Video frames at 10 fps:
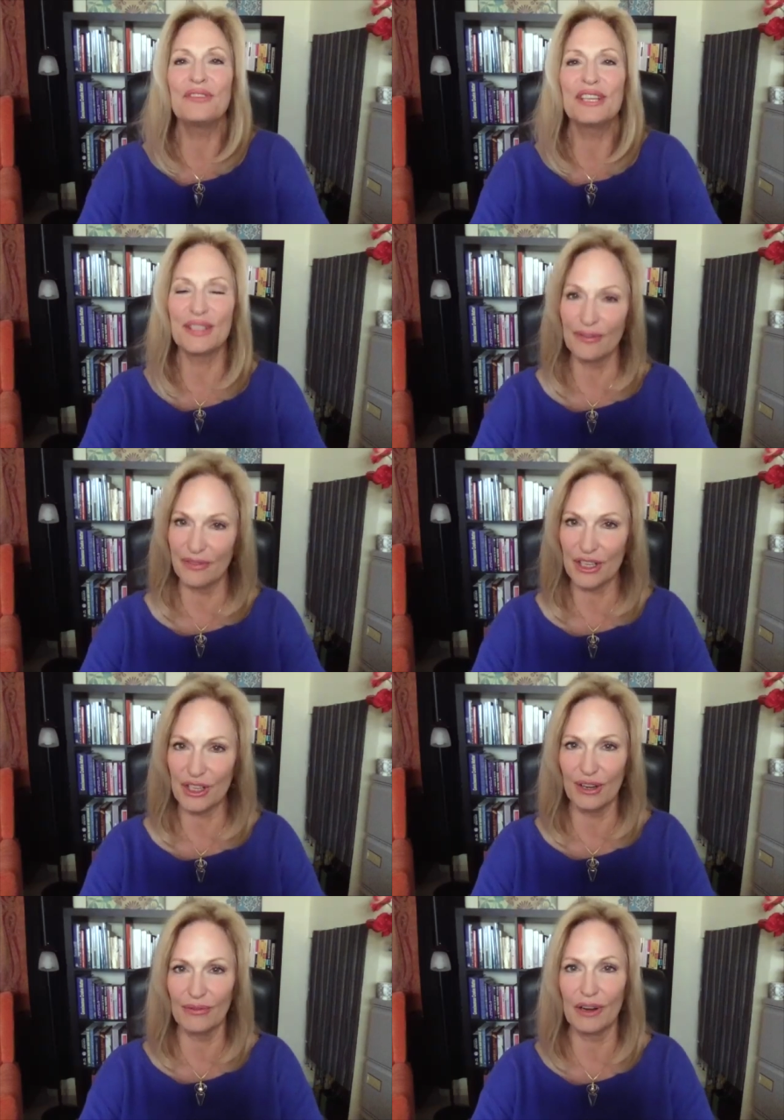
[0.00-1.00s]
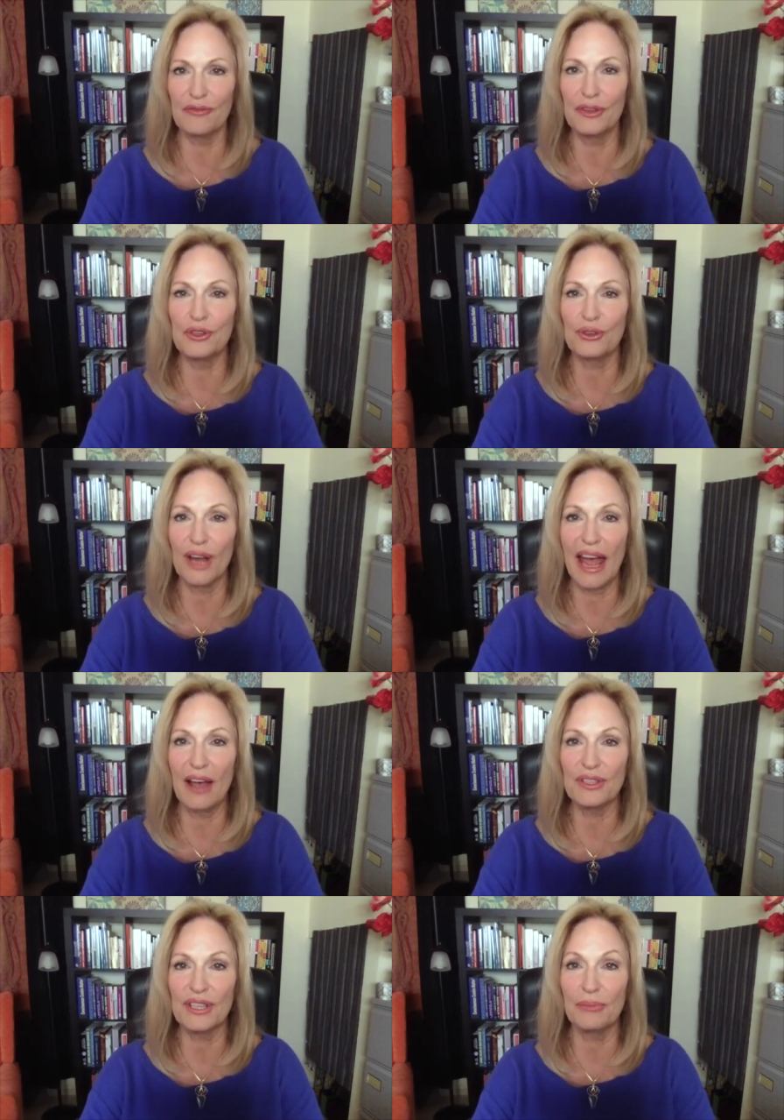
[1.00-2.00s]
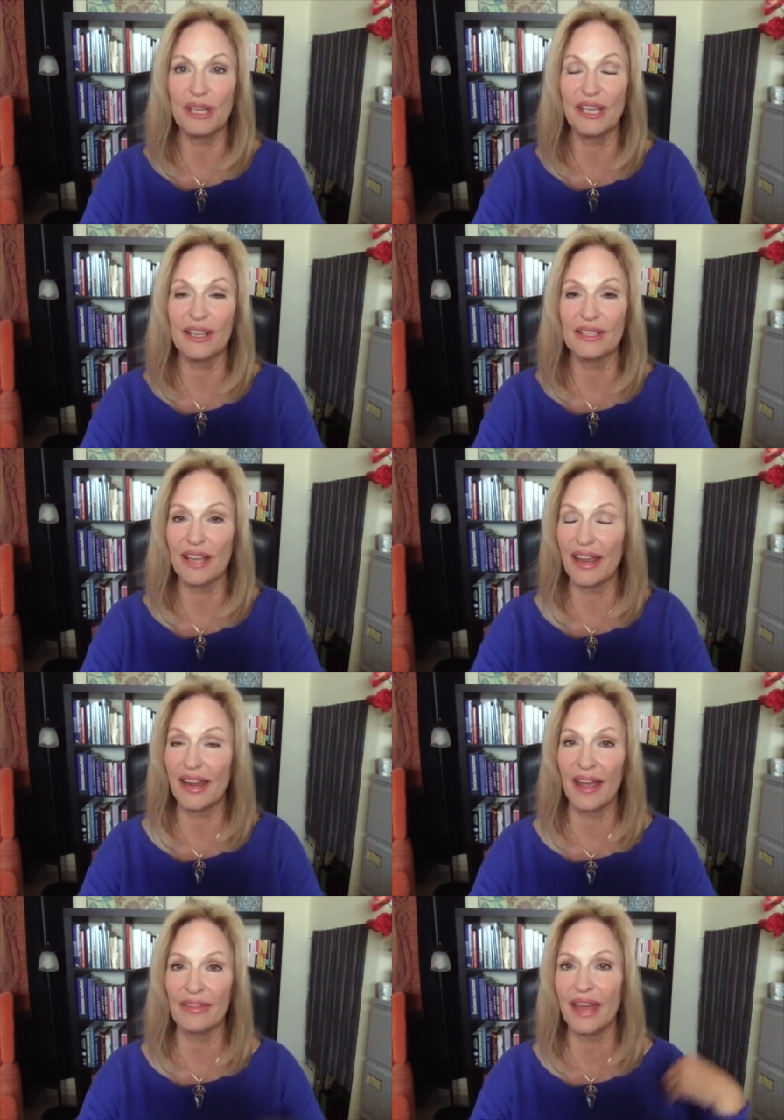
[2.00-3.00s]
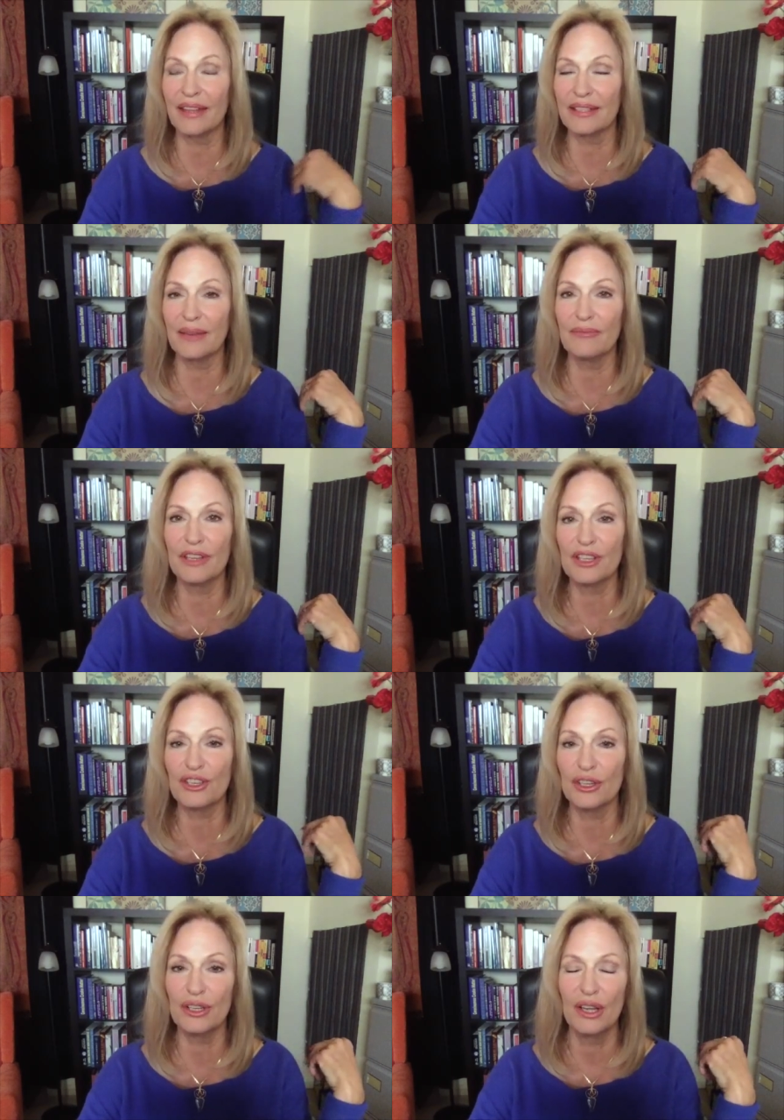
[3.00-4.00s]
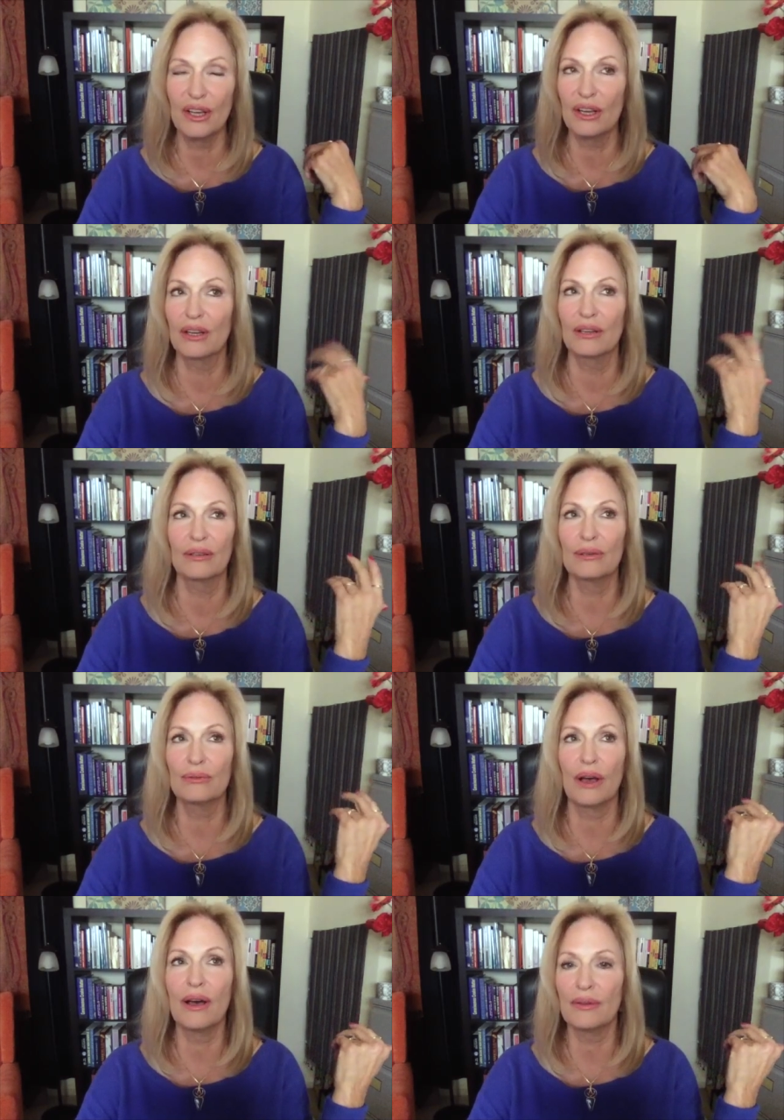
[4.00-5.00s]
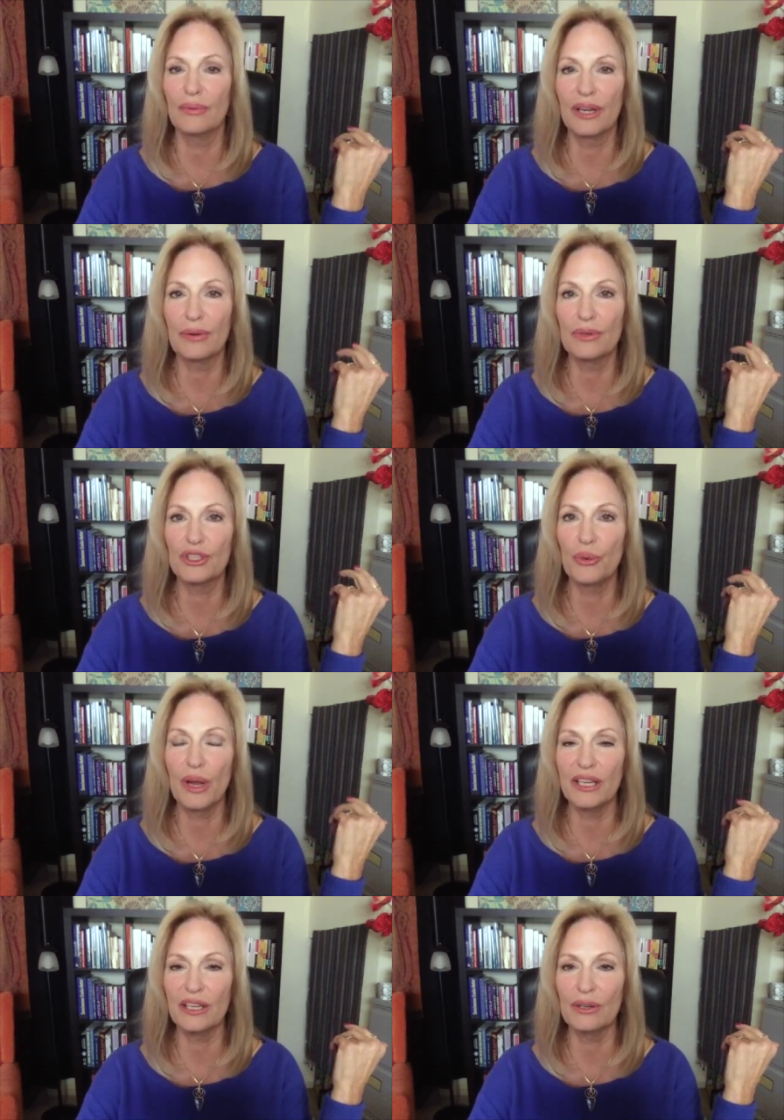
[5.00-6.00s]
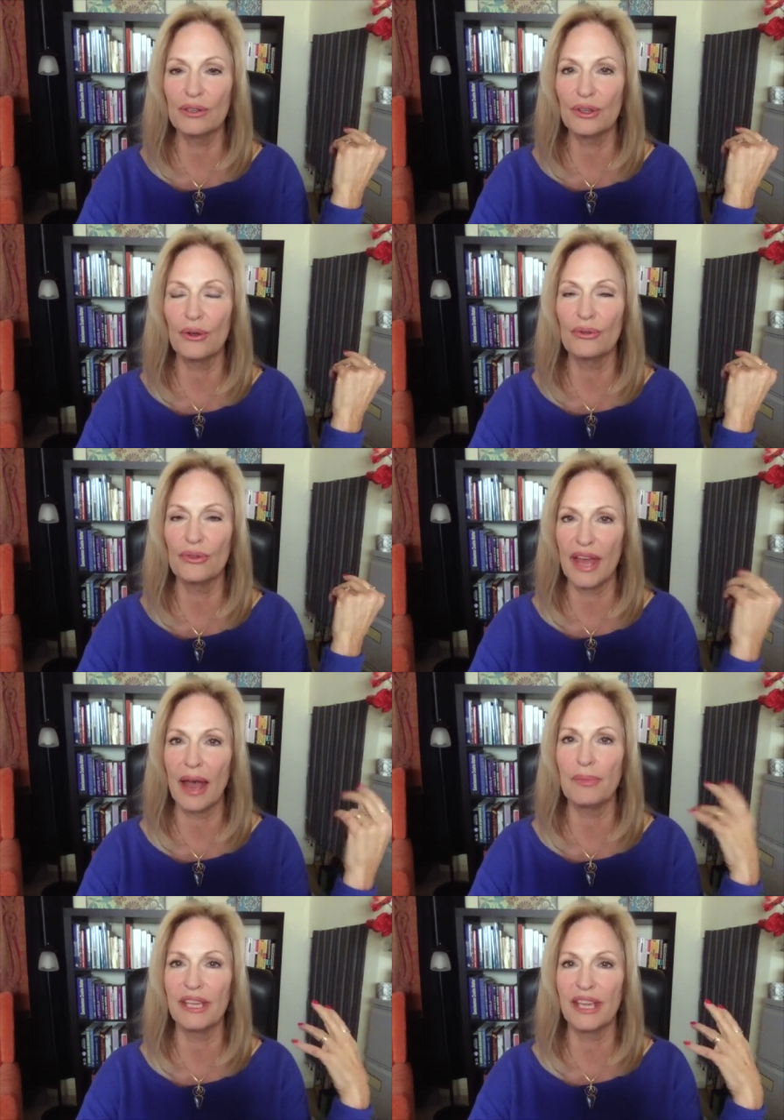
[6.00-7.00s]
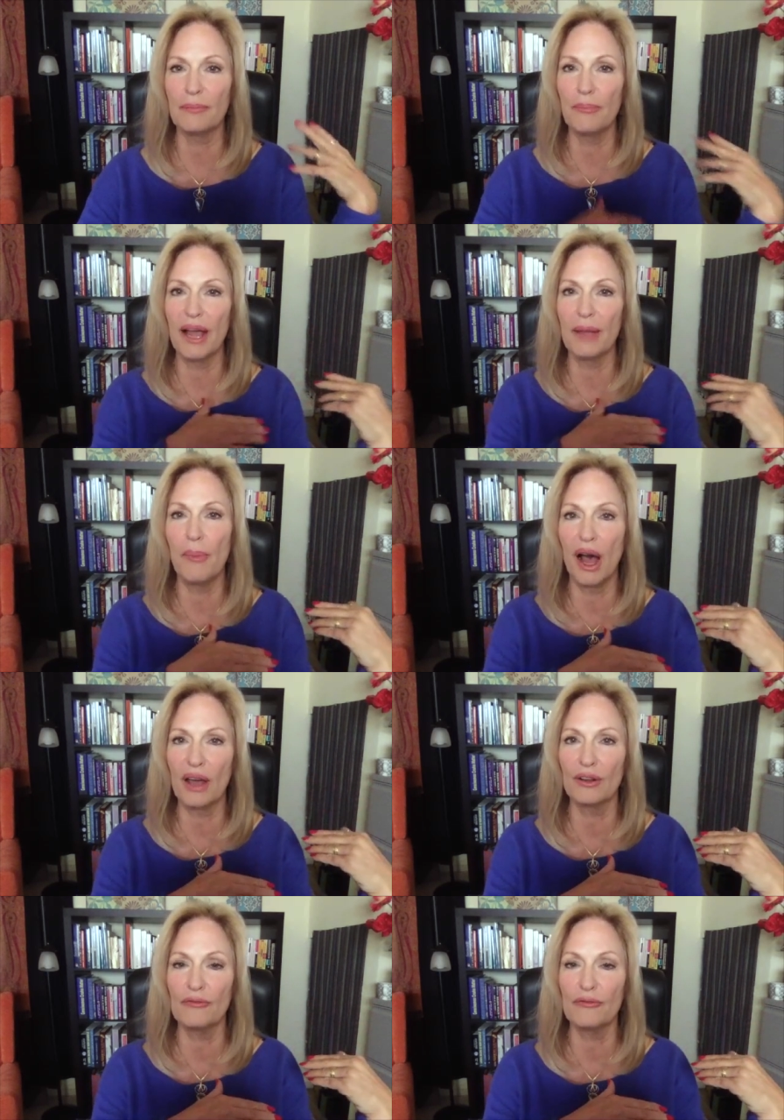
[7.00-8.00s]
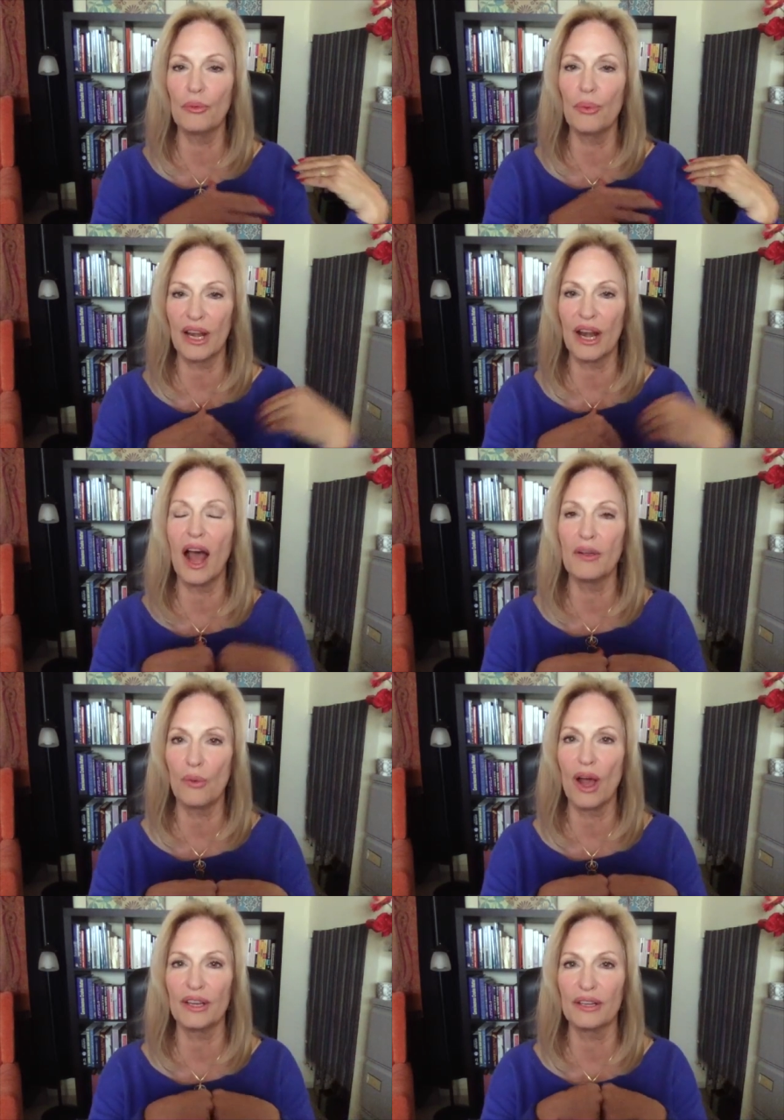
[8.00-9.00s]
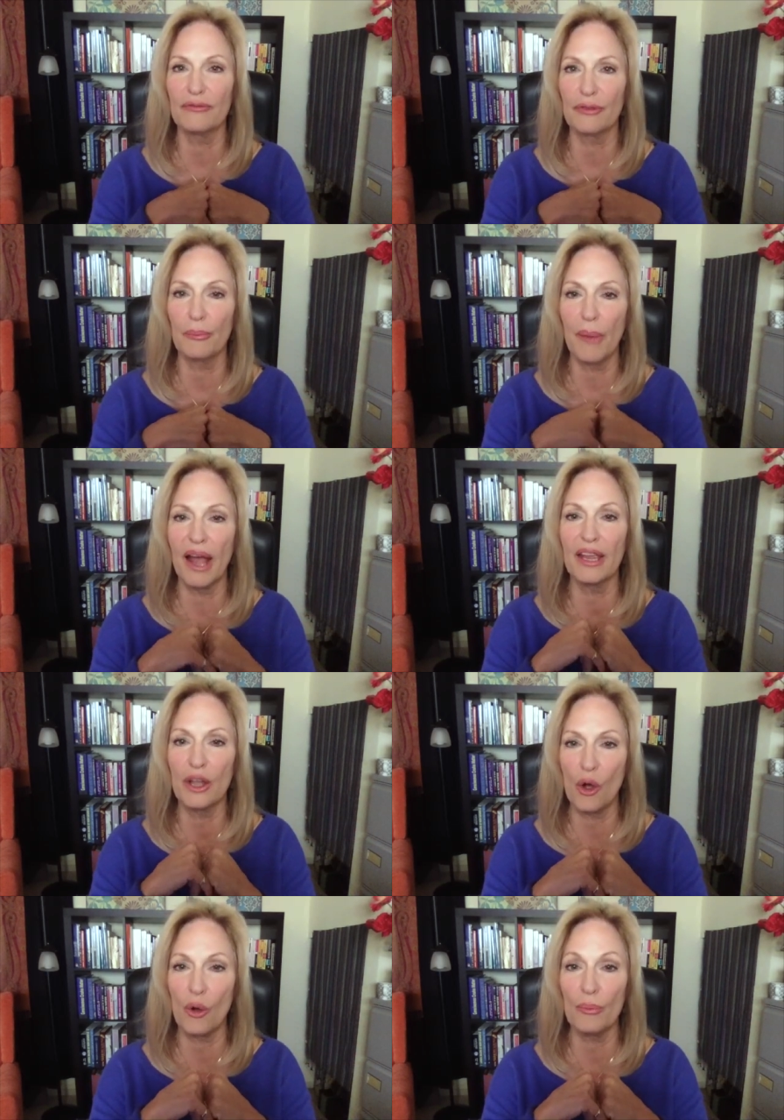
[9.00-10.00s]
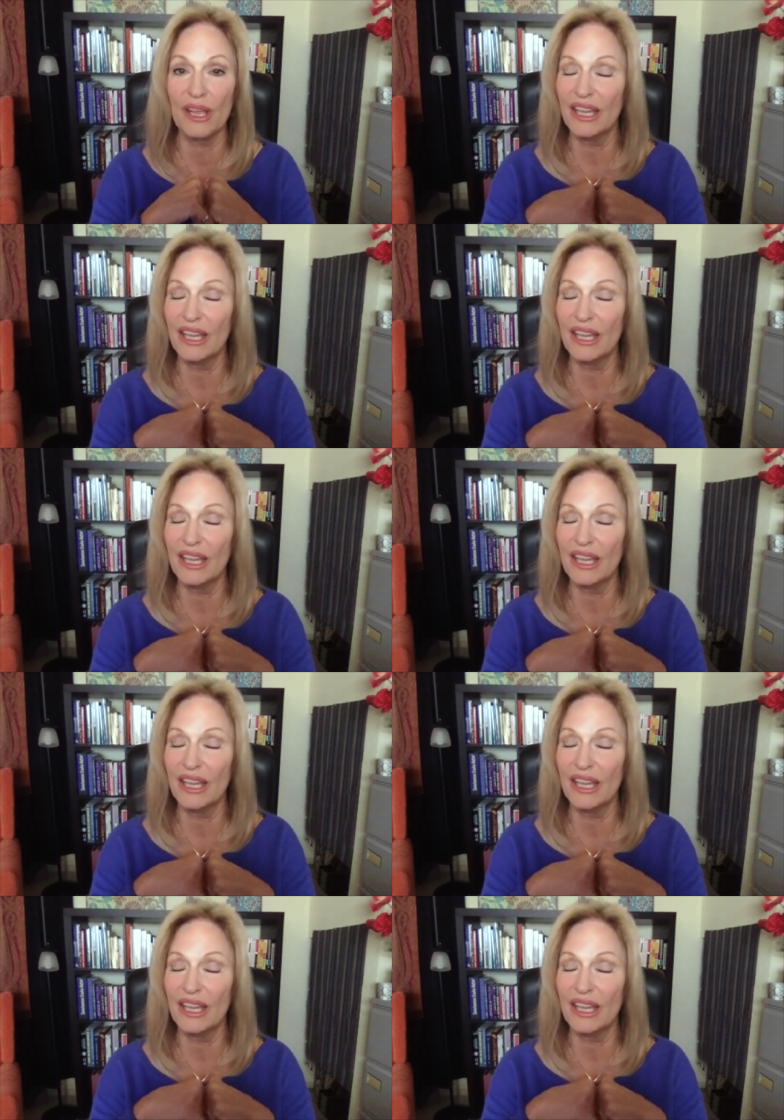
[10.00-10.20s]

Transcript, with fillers: is the vision of our future housing because I had that same vision oh God, when I was 20 years old, and that became my model for what I wanted for my home.